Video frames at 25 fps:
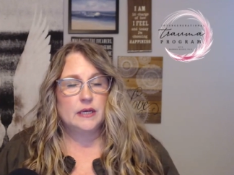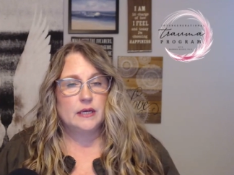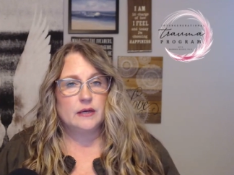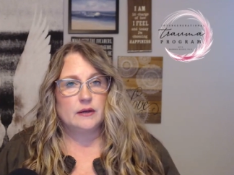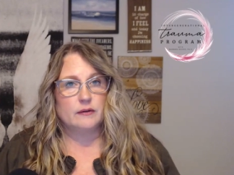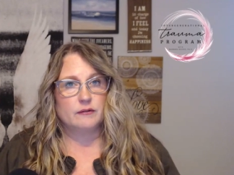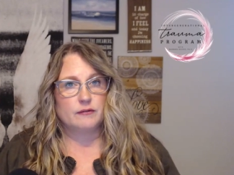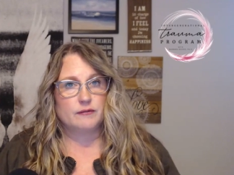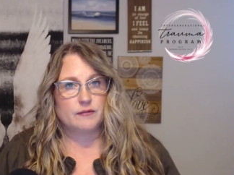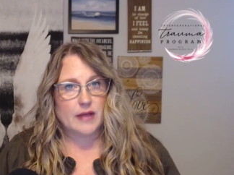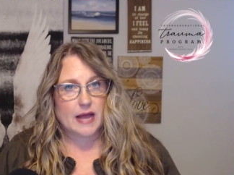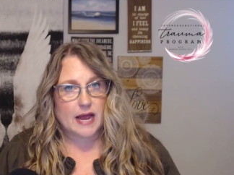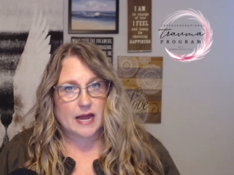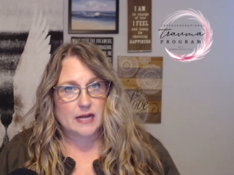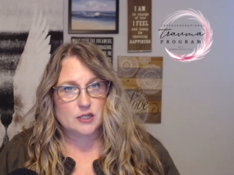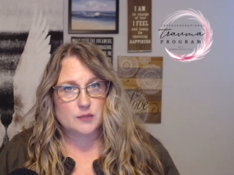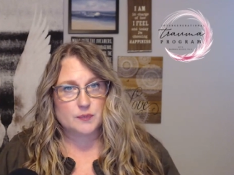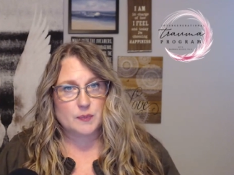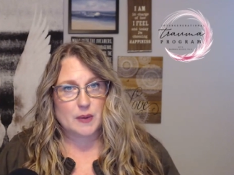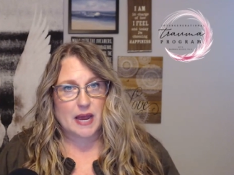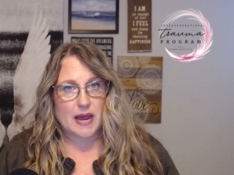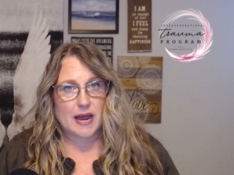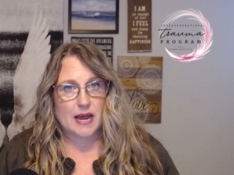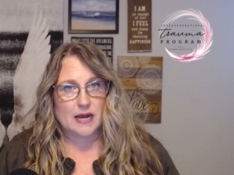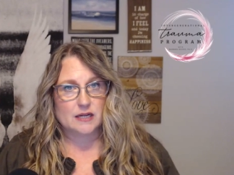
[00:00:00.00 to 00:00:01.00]

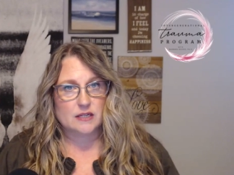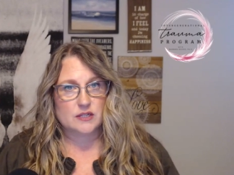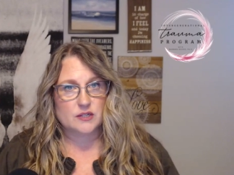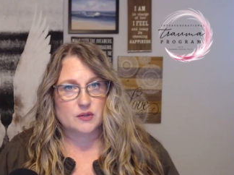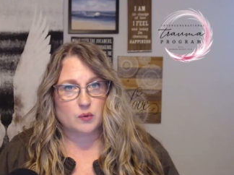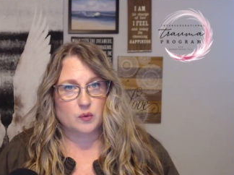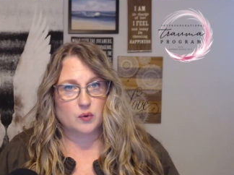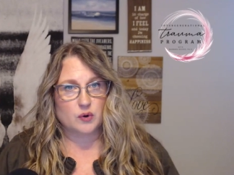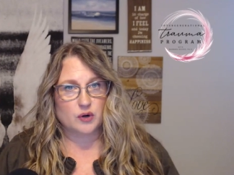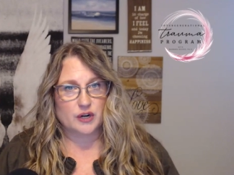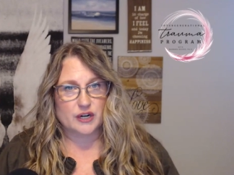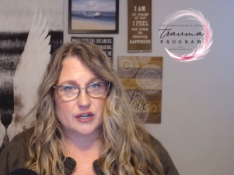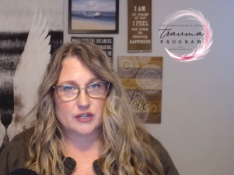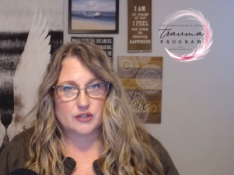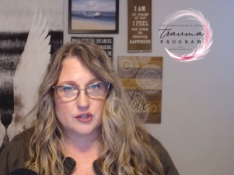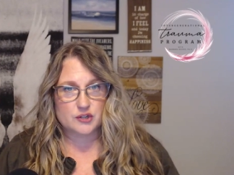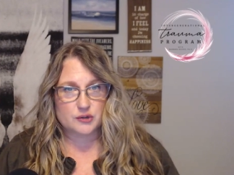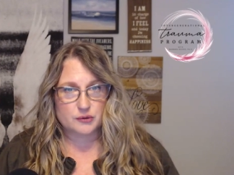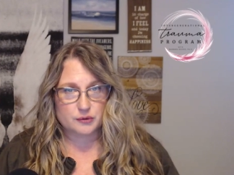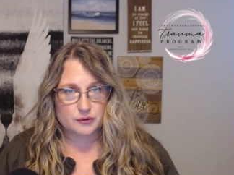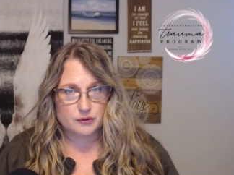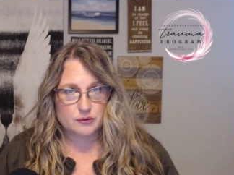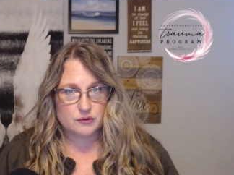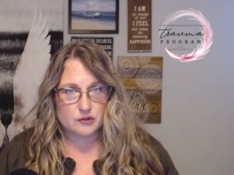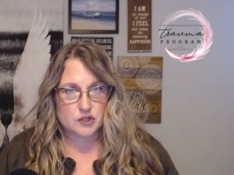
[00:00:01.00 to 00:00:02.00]
flashbacks or
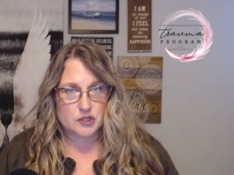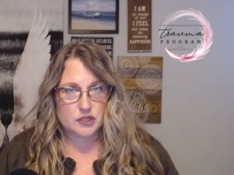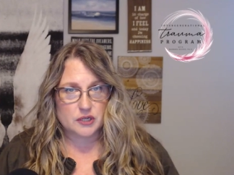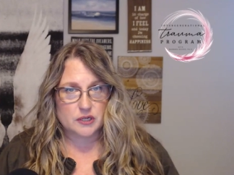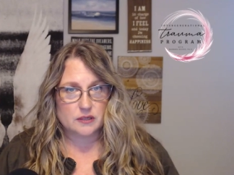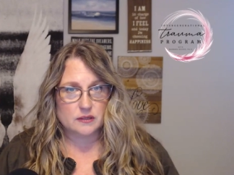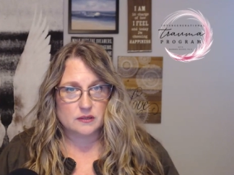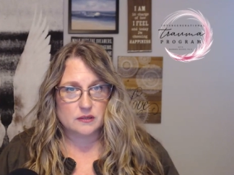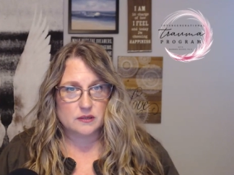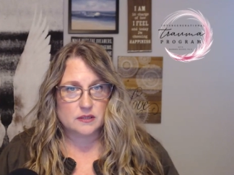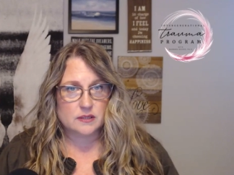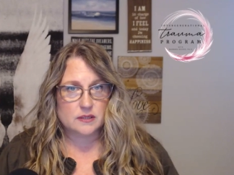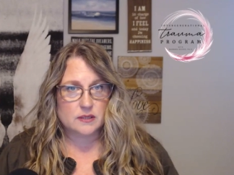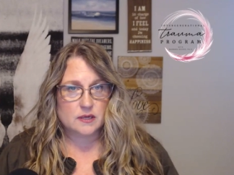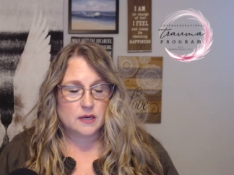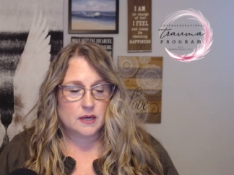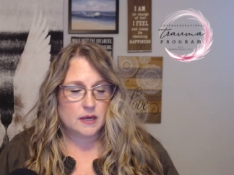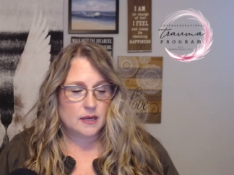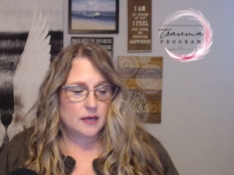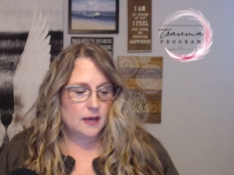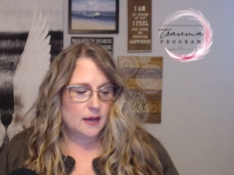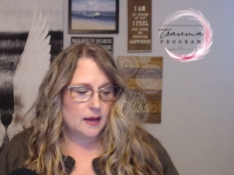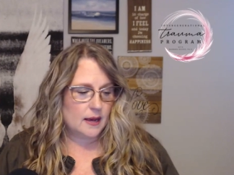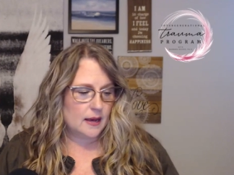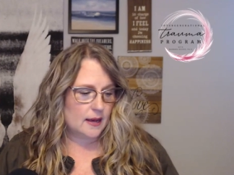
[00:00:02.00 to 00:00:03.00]
intrusions,
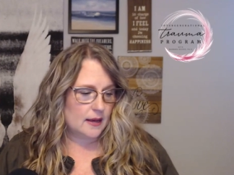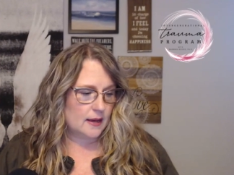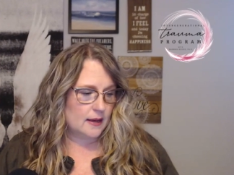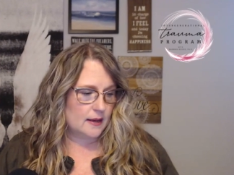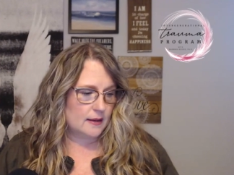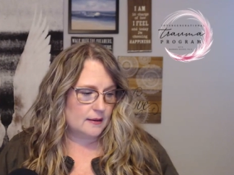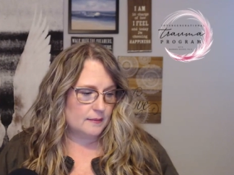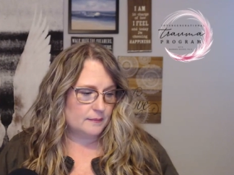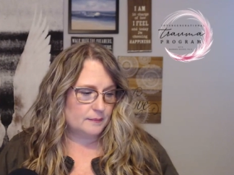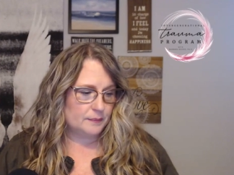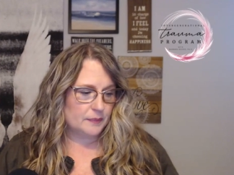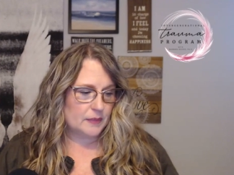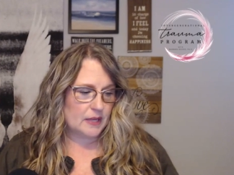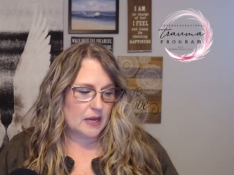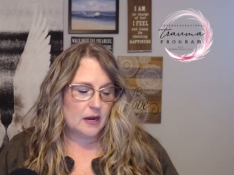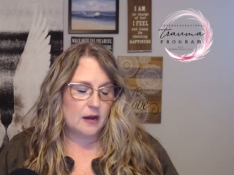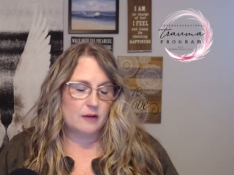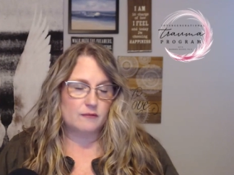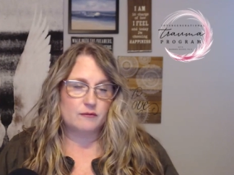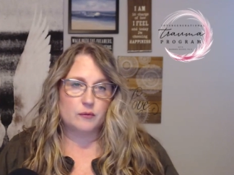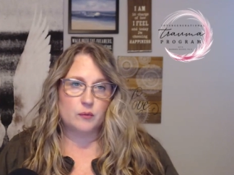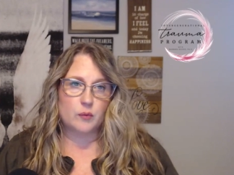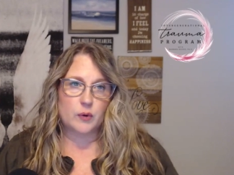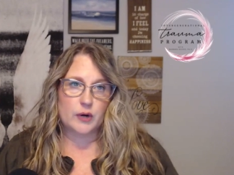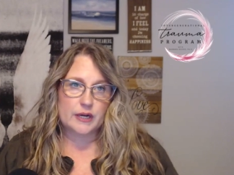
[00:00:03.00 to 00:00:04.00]

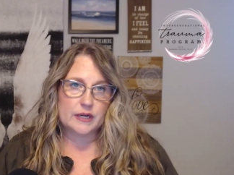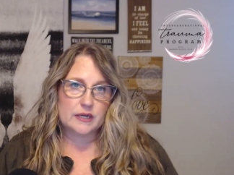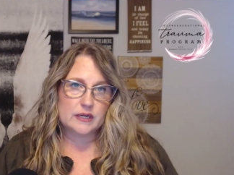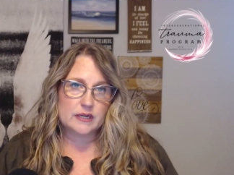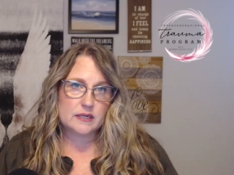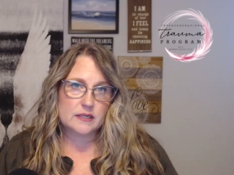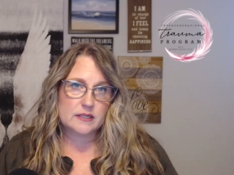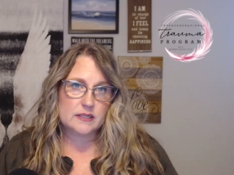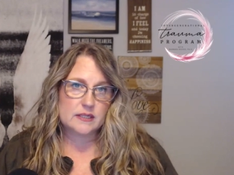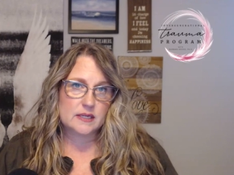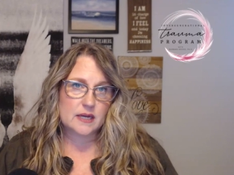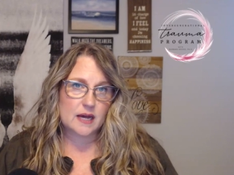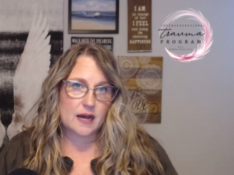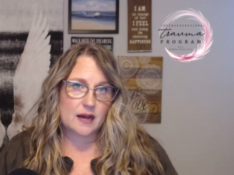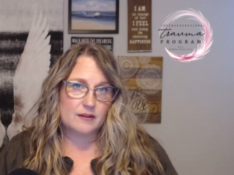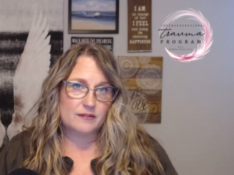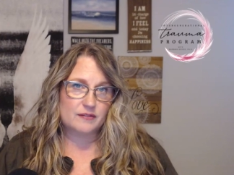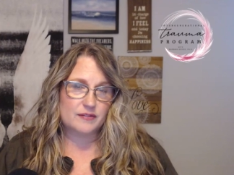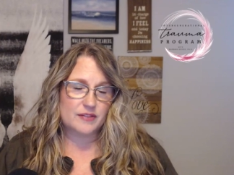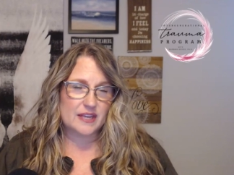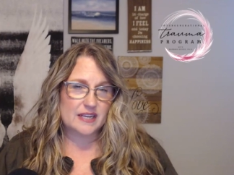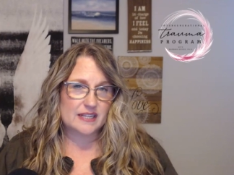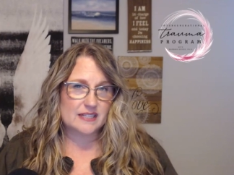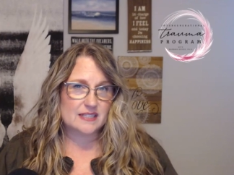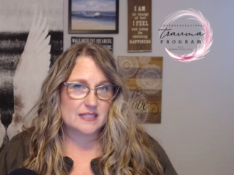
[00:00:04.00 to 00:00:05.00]
avoidance of
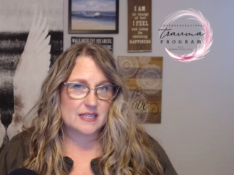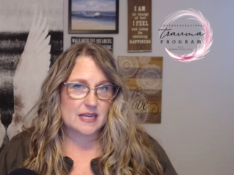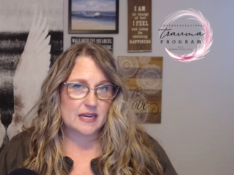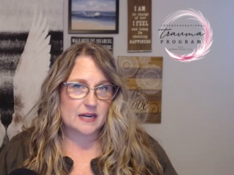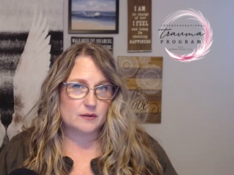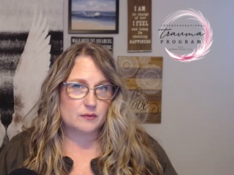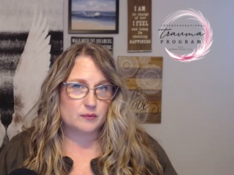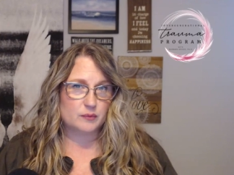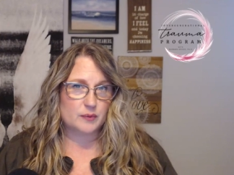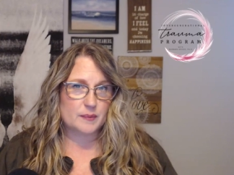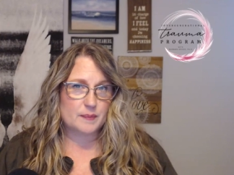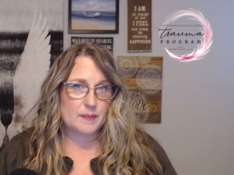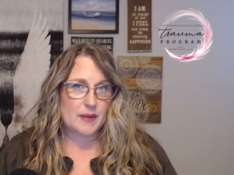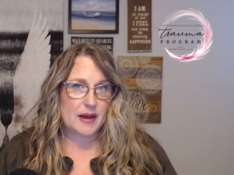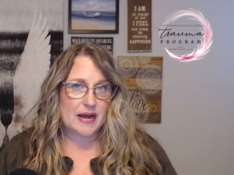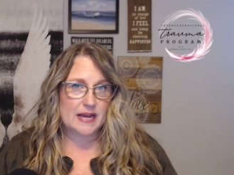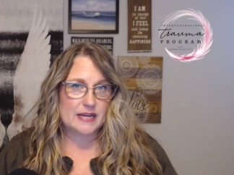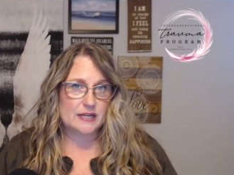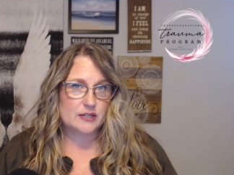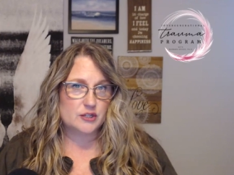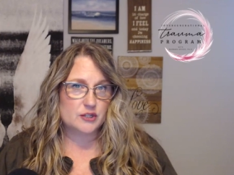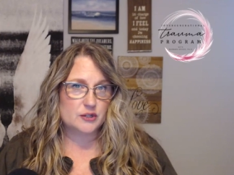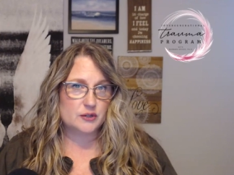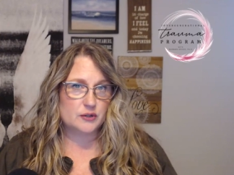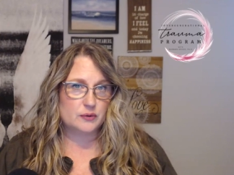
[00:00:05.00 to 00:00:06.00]
things that
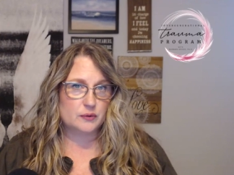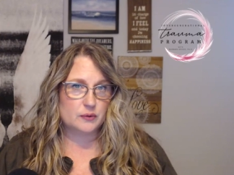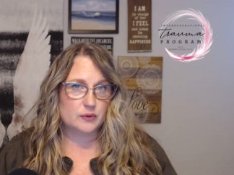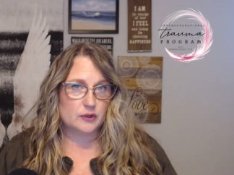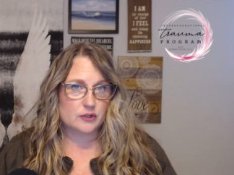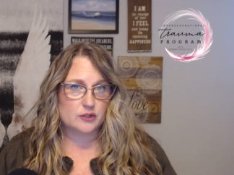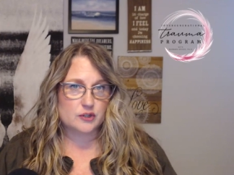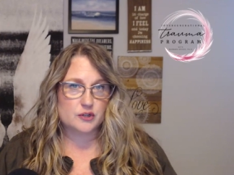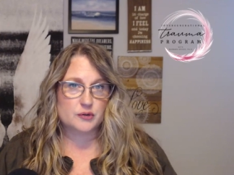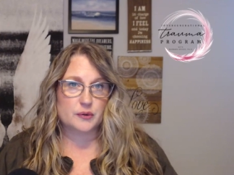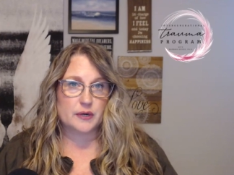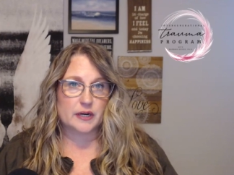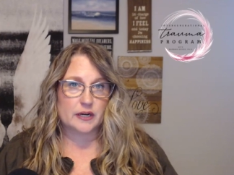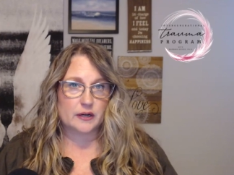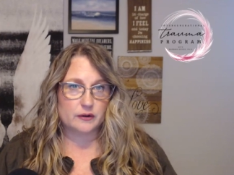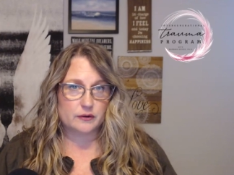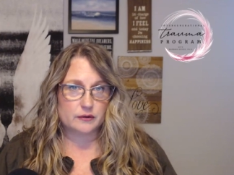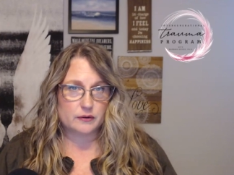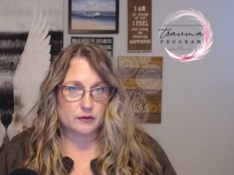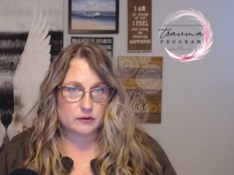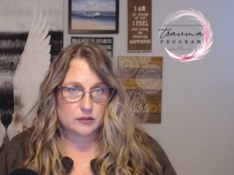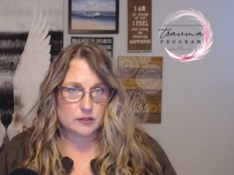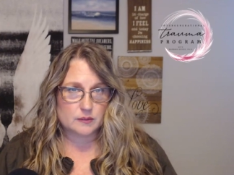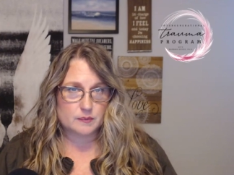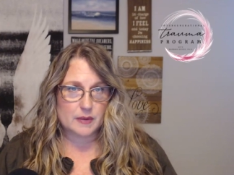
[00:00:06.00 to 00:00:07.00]
remind you or trigger
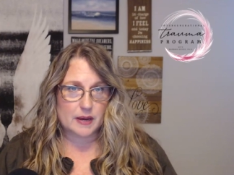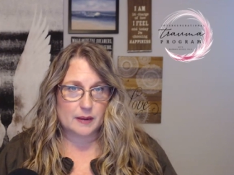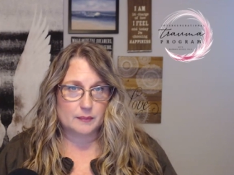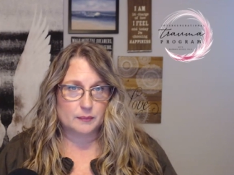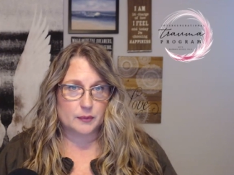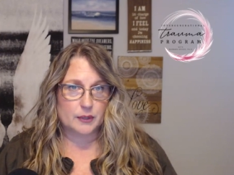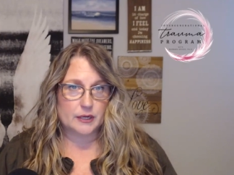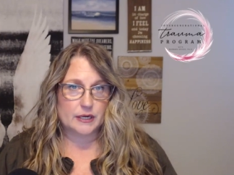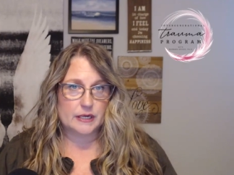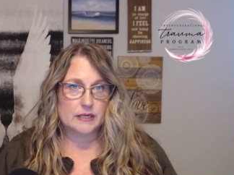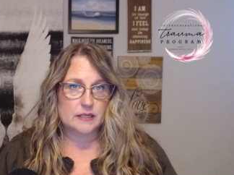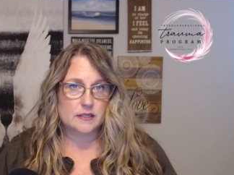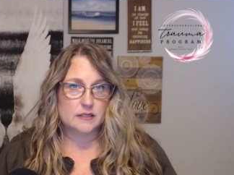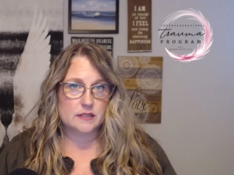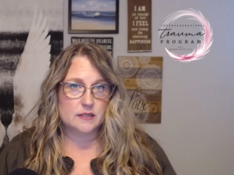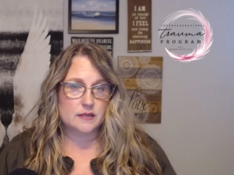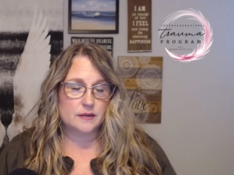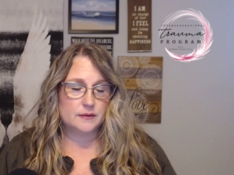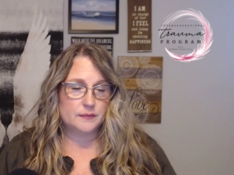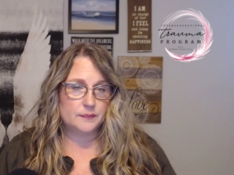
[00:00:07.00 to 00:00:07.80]
those memories,